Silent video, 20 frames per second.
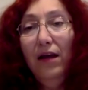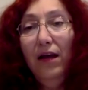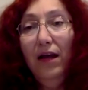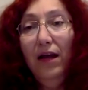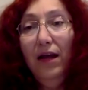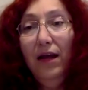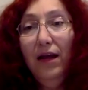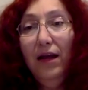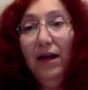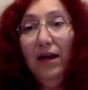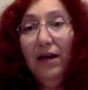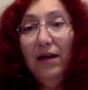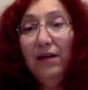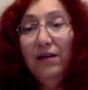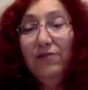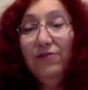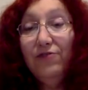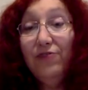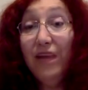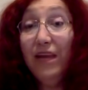
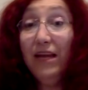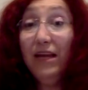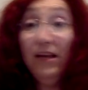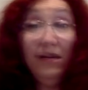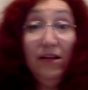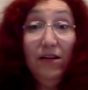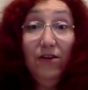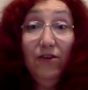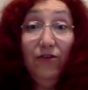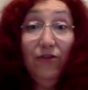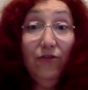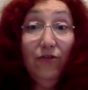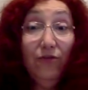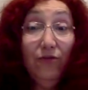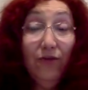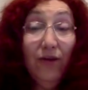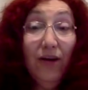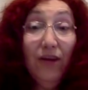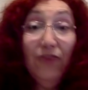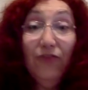and take it in his own
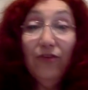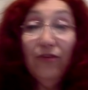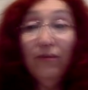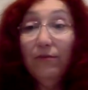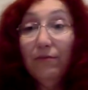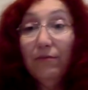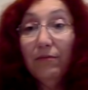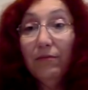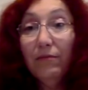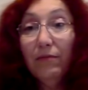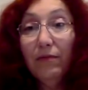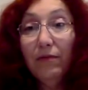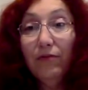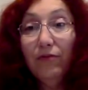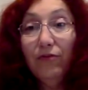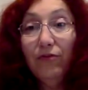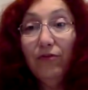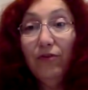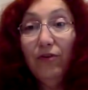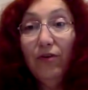direction.
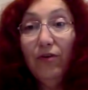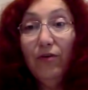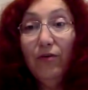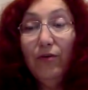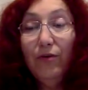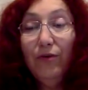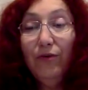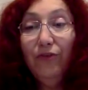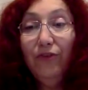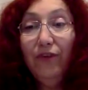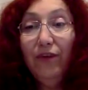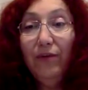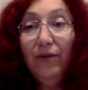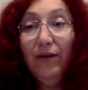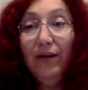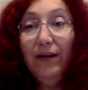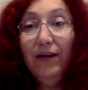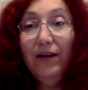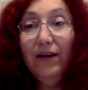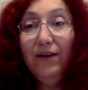So we'll see
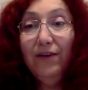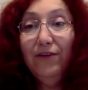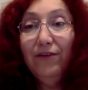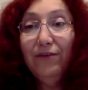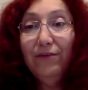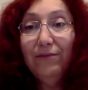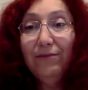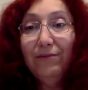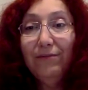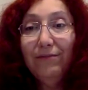what he does.